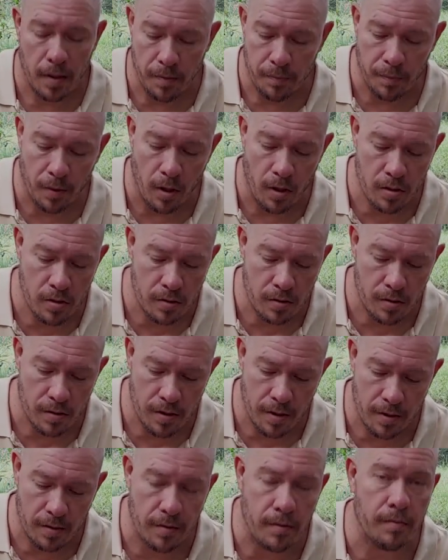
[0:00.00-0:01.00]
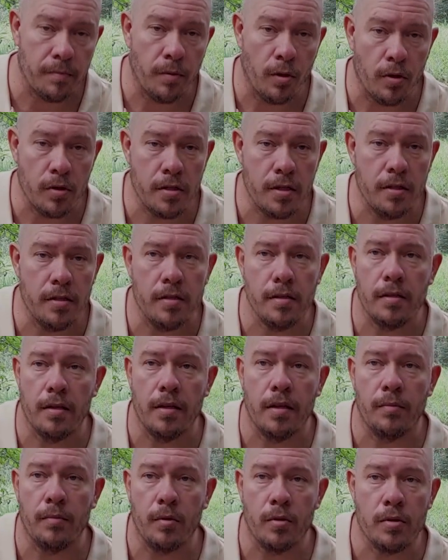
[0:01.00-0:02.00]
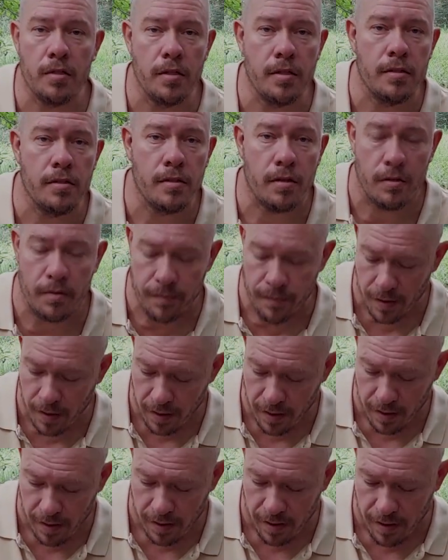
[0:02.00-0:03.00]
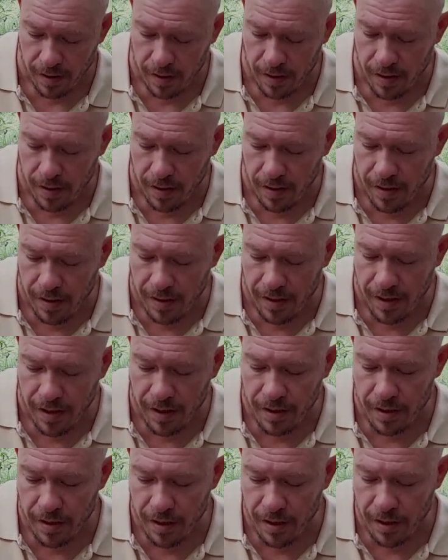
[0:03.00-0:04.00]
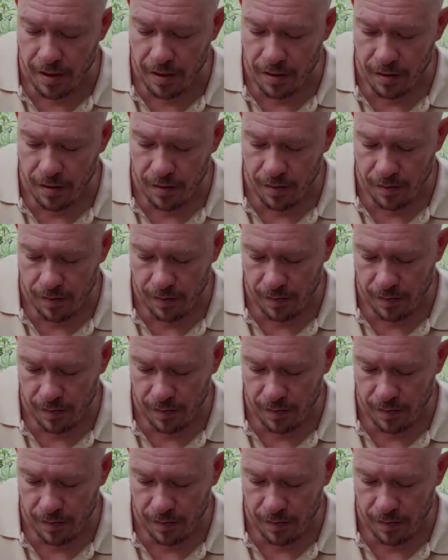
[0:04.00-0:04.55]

parcels and unboxing. So, and then